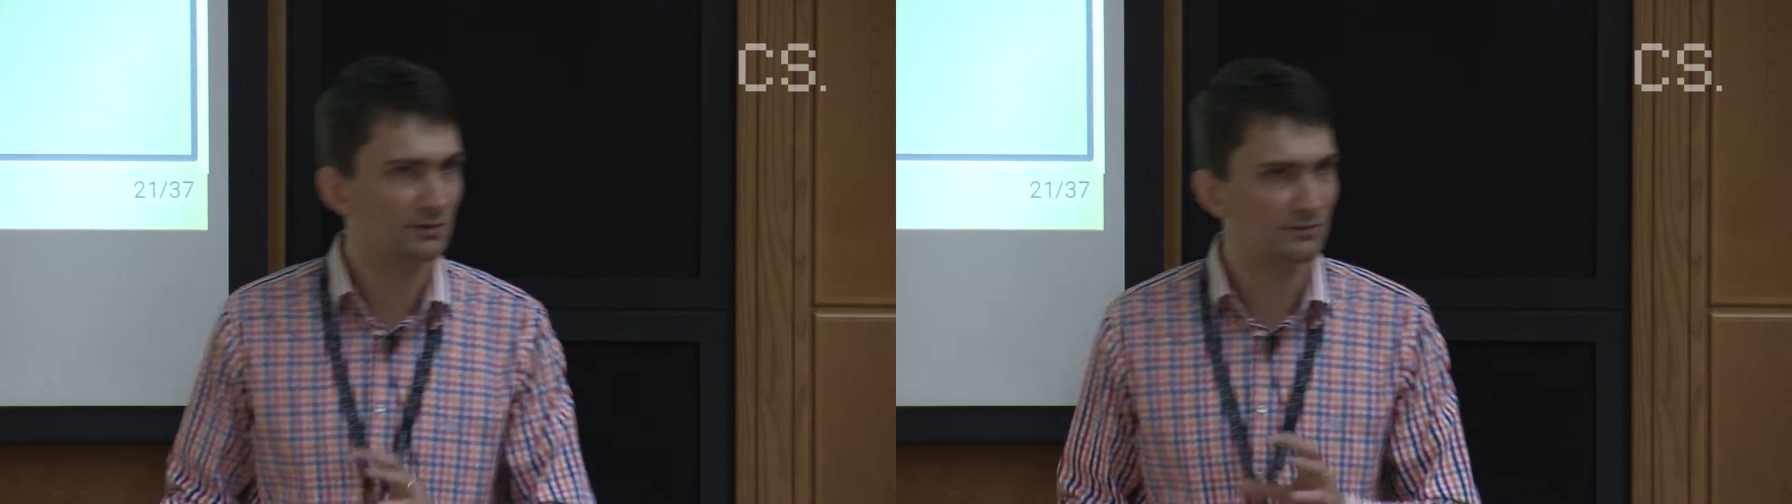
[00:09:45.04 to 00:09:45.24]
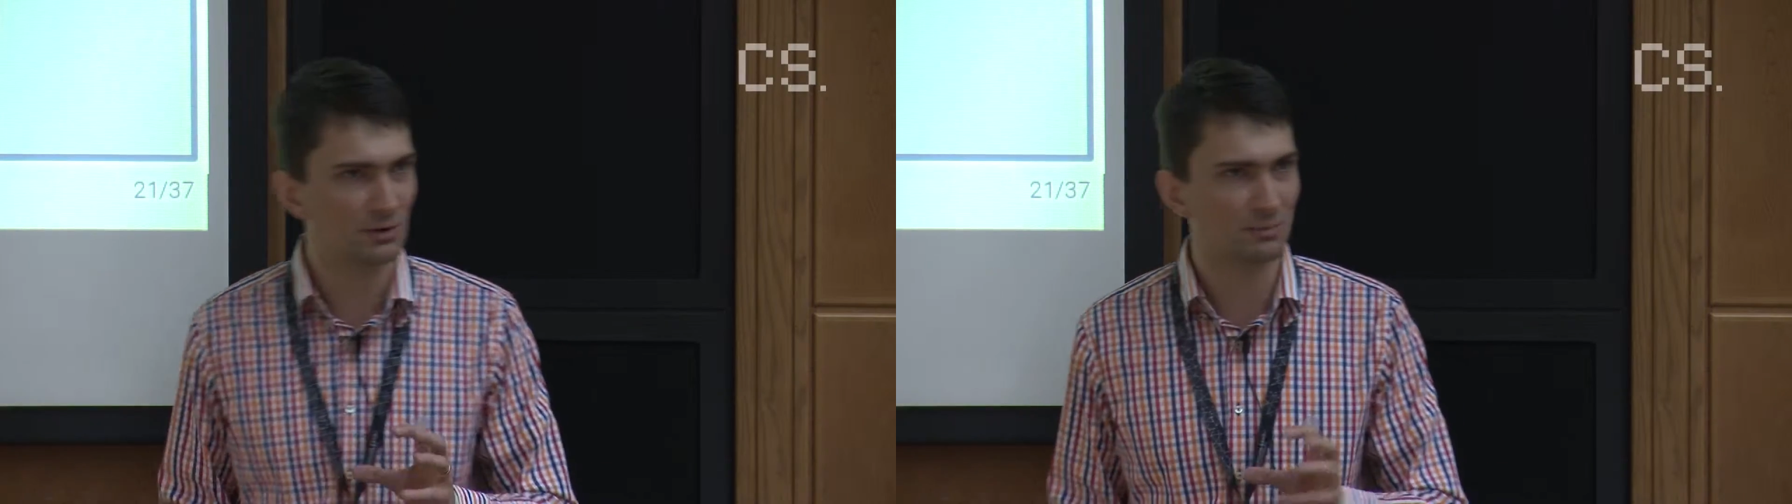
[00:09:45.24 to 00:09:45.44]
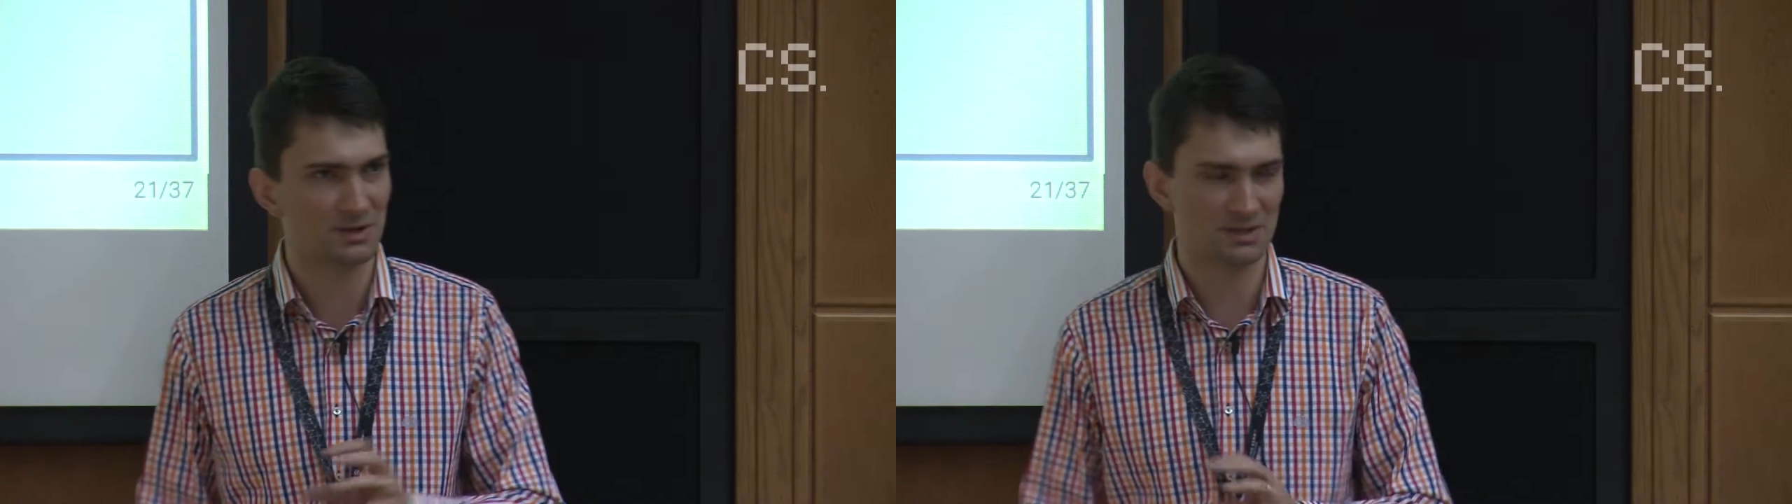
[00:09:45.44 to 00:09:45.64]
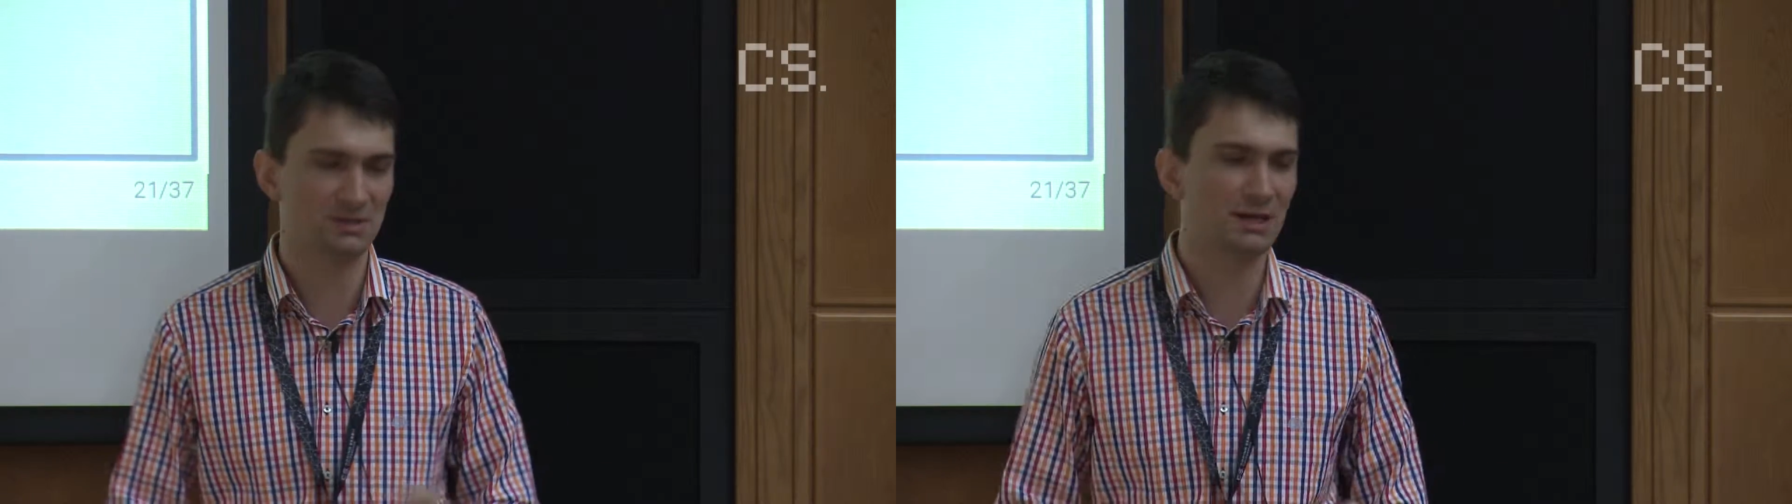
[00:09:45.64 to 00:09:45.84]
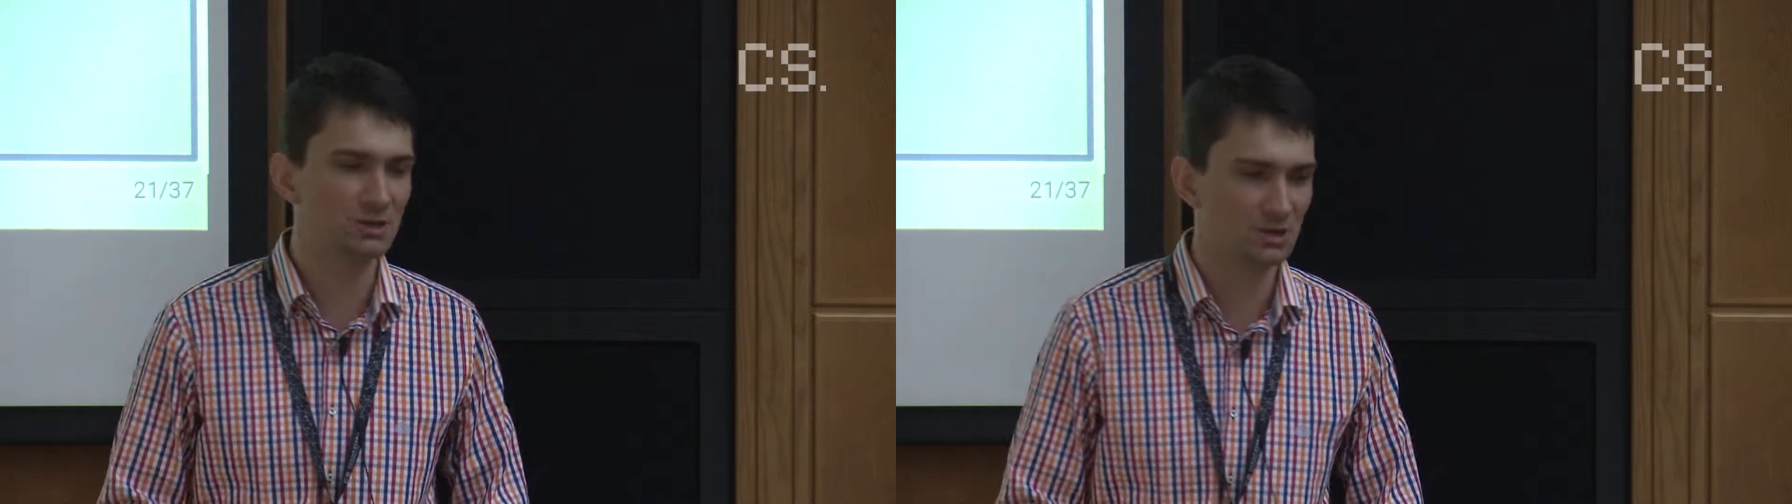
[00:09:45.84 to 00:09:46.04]
for
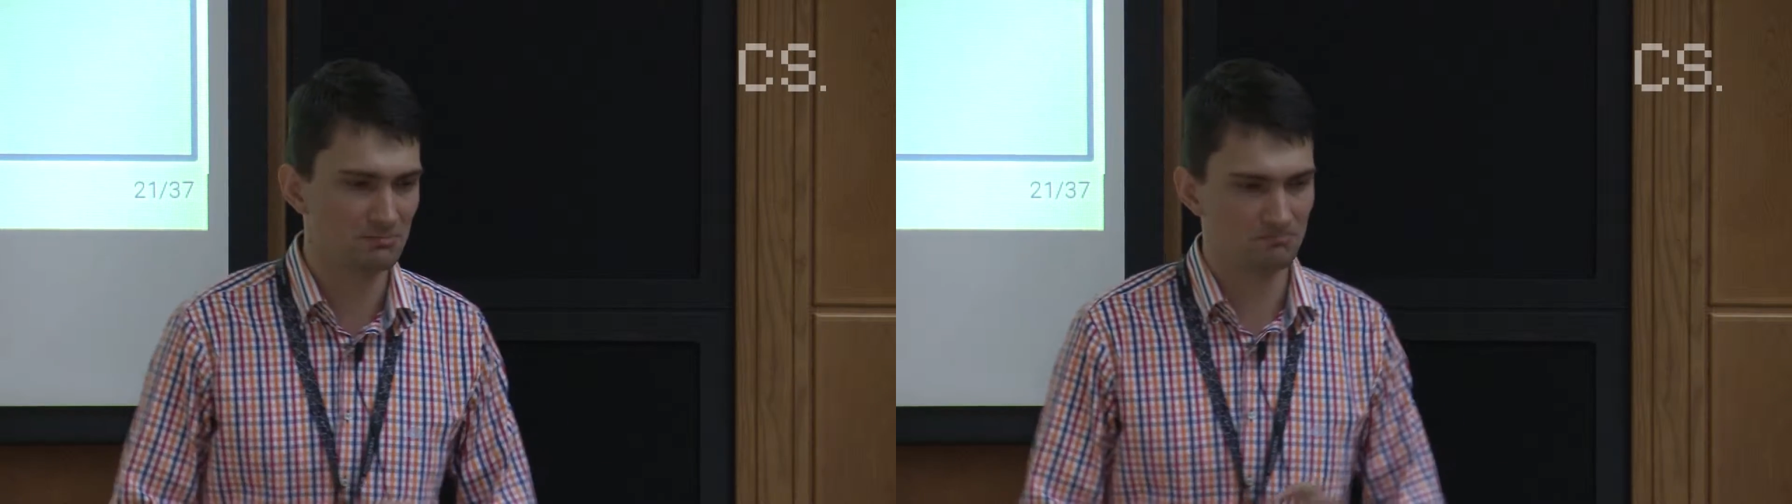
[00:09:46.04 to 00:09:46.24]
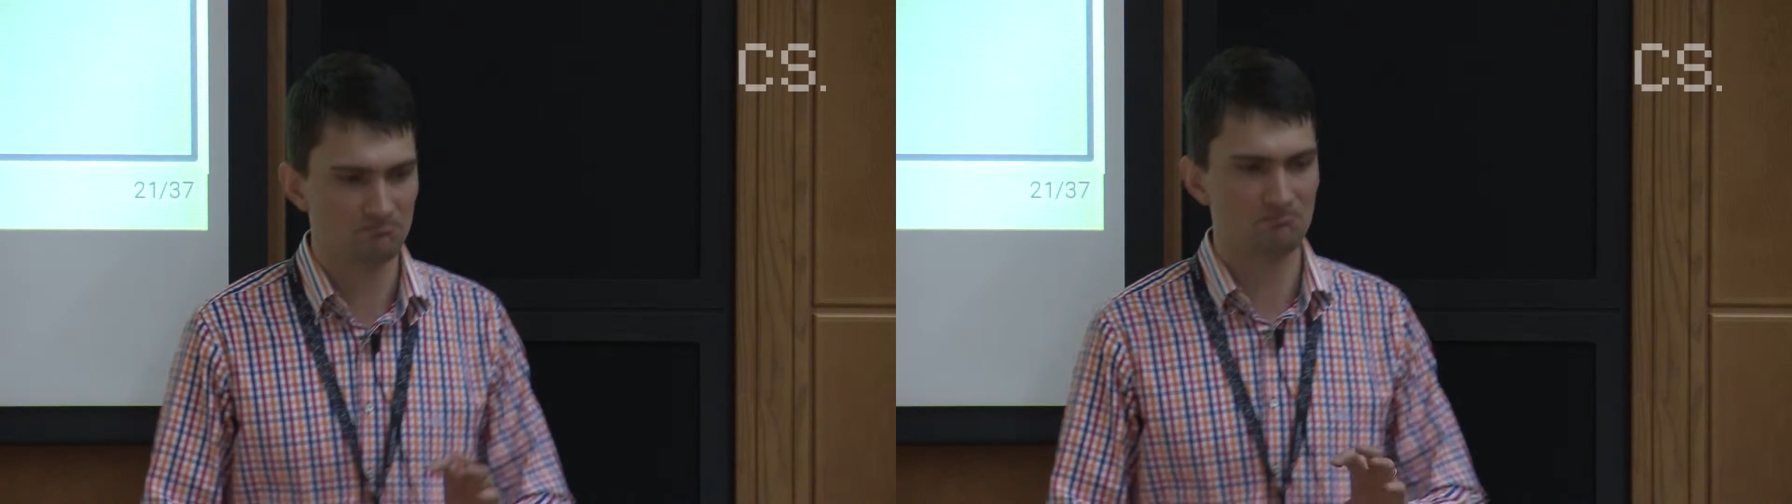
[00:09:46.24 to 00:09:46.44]
presentation.